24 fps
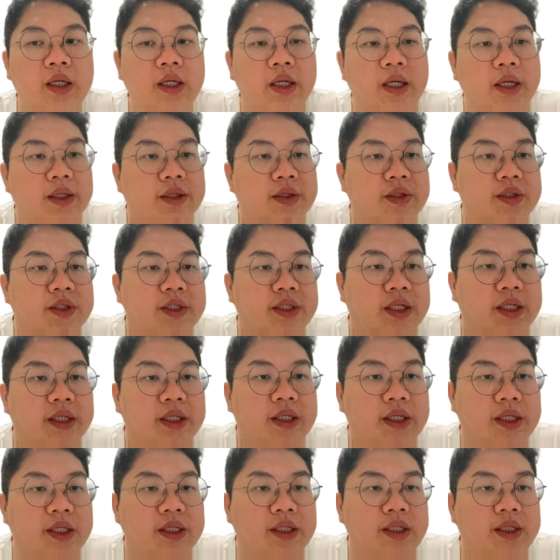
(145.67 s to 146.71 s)
And then
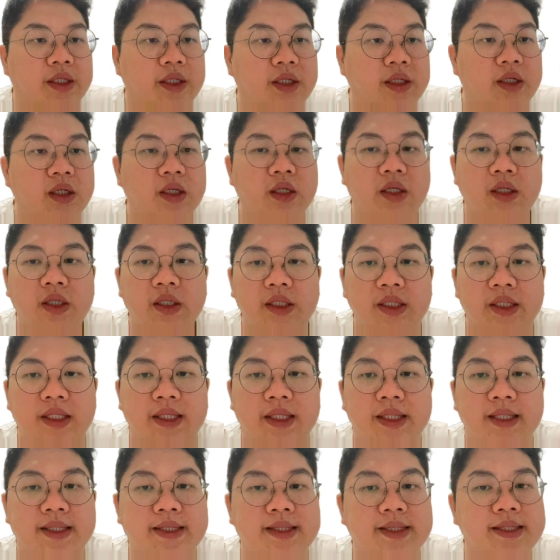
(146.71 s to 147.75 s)
here,
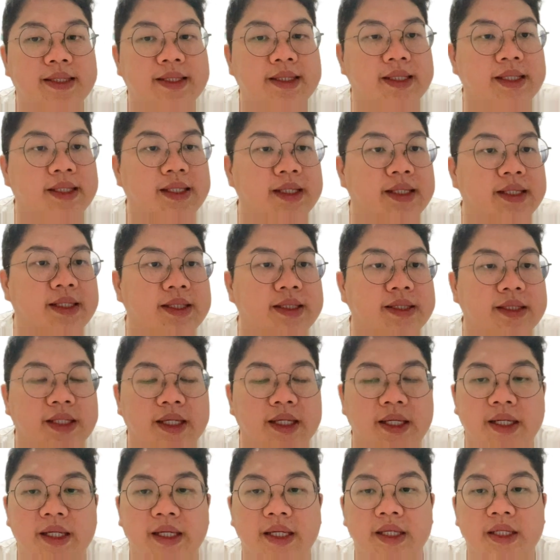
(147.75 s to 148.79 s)
this is
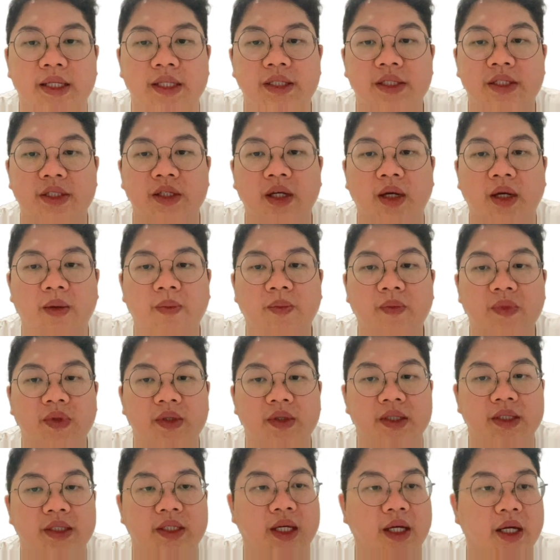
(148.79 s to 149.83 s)
a sub
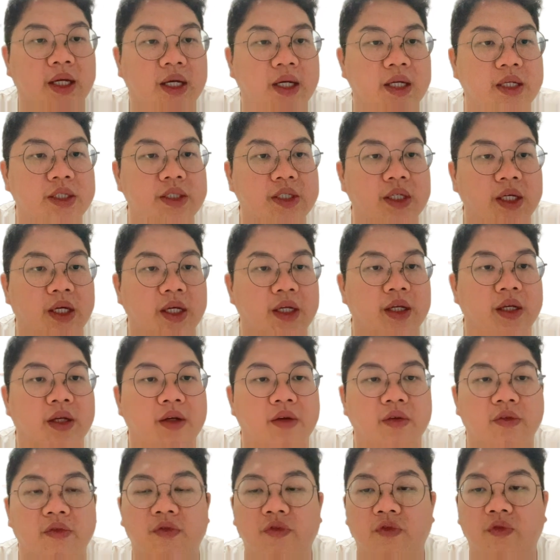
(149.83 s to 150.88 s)
dash
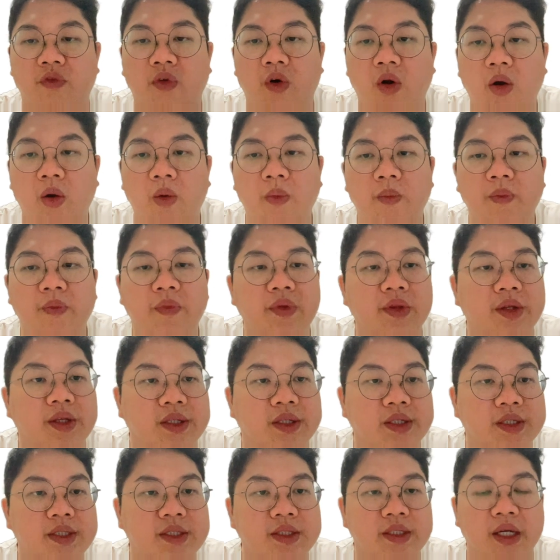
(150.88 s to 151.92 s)
heading from the
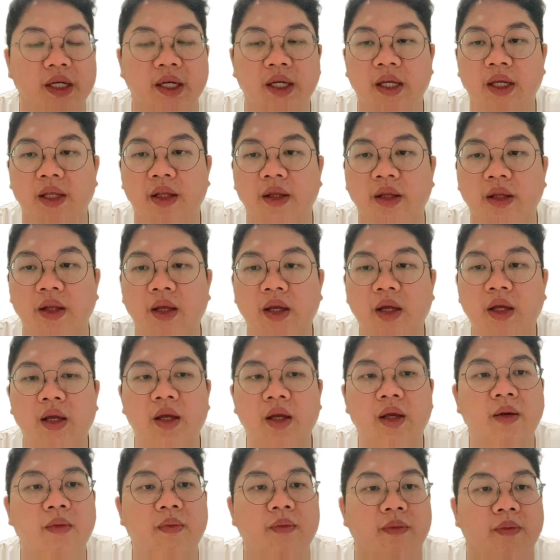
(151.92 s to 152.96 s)
second
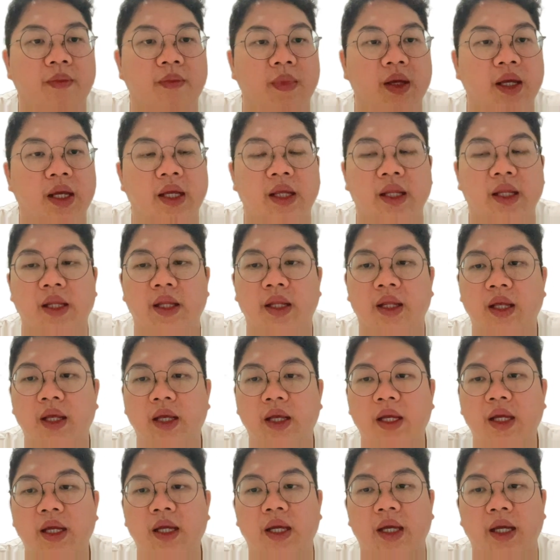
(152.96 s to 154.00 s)
main
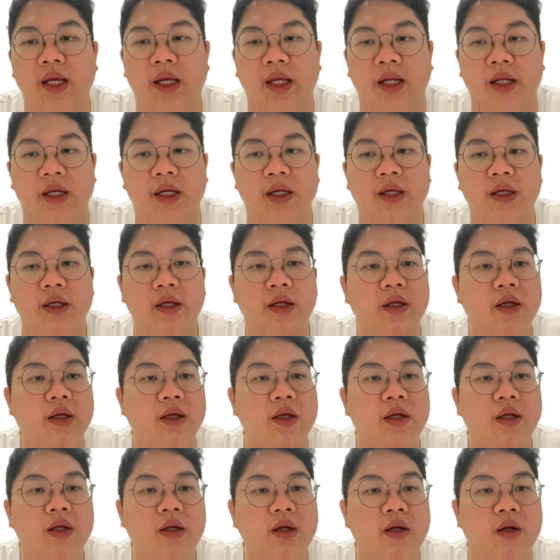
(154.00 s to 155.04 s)
heading.
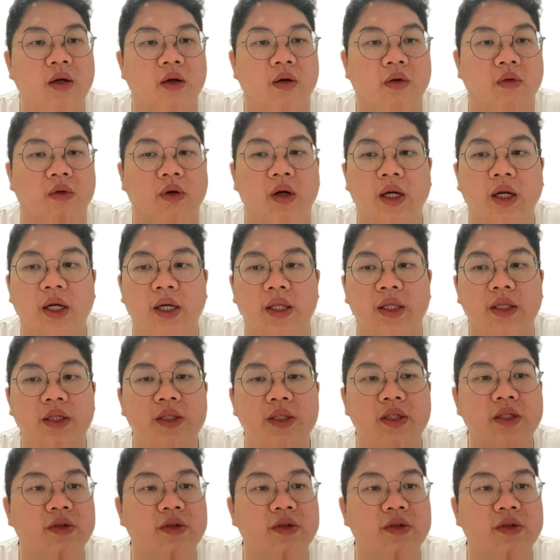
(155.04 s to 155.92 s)
All right.